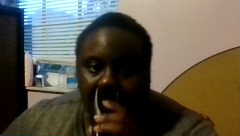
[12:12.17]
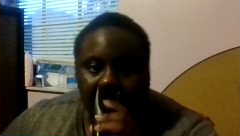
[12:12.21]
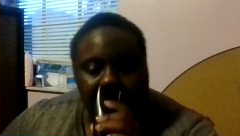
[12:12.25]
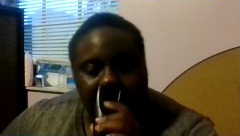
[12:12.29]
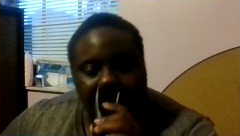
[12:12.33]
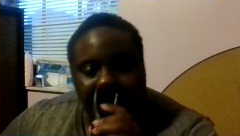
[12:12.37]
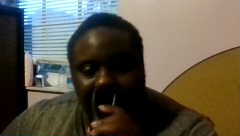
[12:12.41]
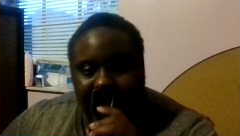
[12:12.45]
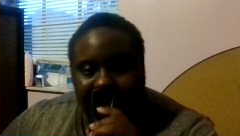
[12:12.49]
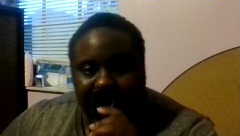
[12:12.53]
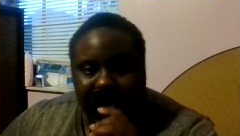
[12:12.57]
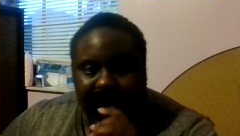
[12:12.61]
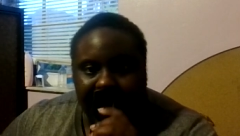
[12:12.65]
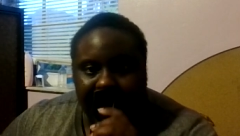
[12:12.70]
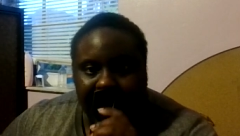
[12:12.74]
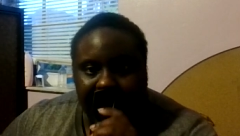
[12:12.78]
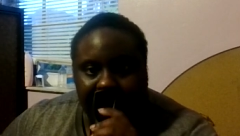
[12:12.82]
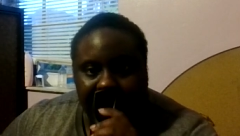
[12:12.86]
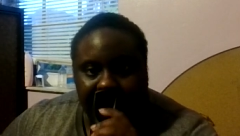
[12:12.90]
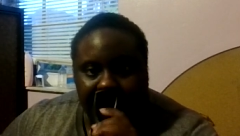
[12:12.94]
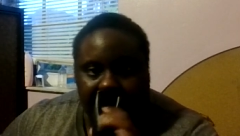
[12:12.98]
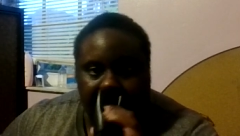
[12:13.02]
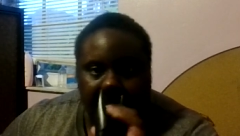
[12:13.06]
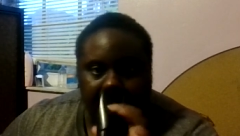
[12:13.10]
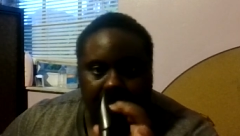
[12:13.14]
design
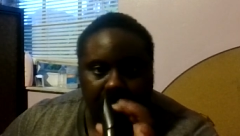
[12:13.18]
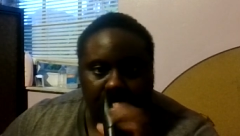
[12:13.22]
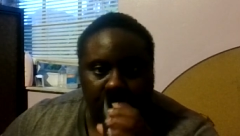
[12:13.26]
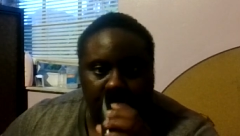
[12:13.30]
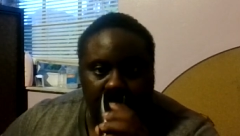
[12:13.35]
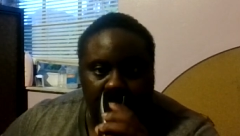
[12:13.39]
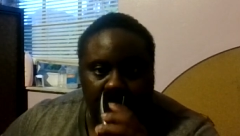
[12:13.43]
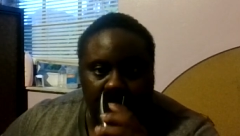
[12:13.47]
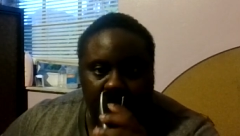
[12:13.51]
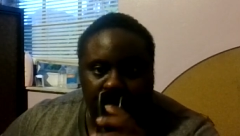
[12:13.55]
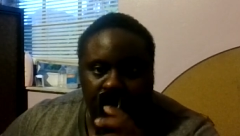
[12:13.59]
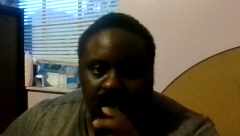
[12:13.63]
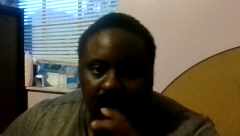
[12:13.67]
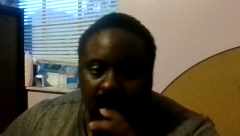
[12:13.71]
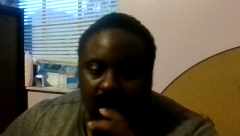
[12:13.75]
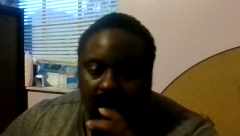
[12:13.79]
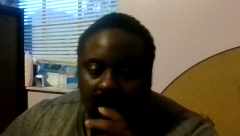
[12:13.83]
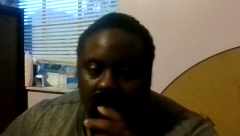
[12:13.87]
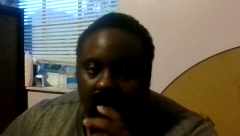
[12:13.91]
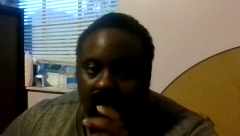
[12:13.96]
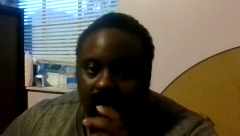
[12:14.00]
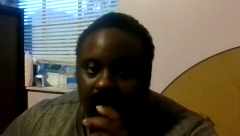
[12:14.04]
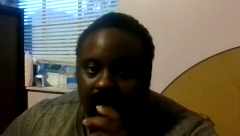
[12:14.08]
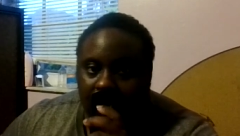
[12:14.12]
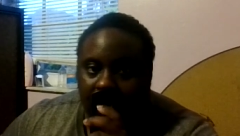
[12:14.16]
it and put the front
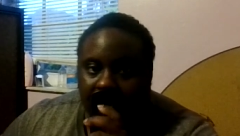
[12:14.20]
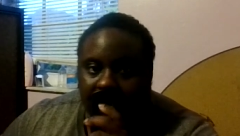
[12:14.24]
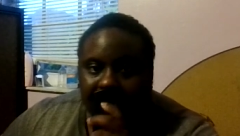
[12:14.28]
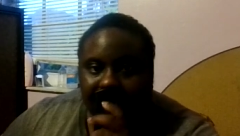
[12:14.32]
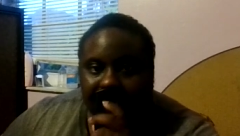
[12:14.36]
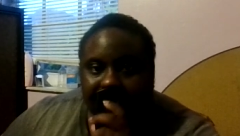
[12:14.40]
cover.